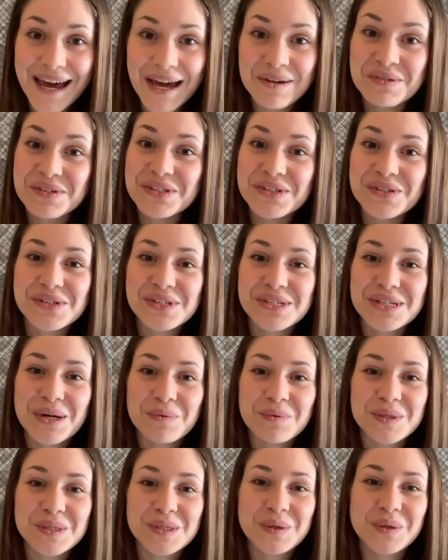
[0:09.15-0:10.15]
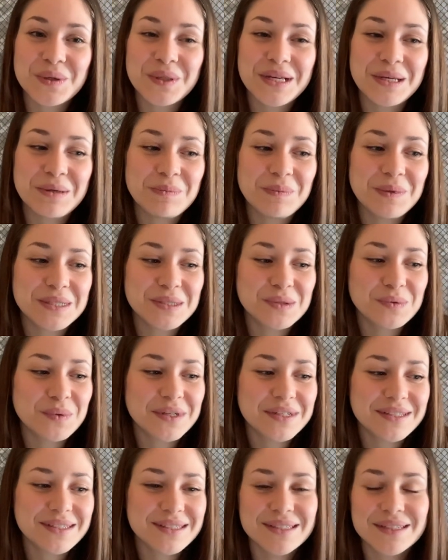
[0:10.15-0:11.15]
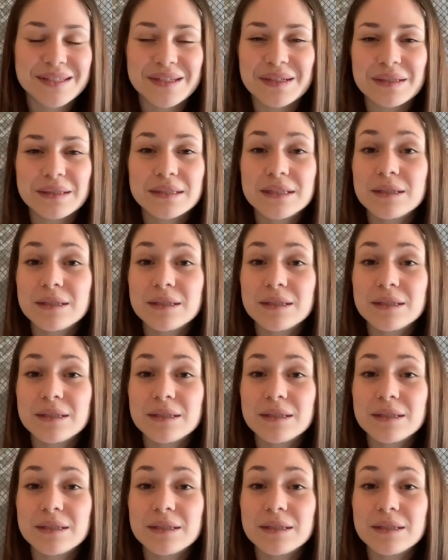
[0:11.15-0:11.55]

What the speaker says: I want to share with you a little bit what is a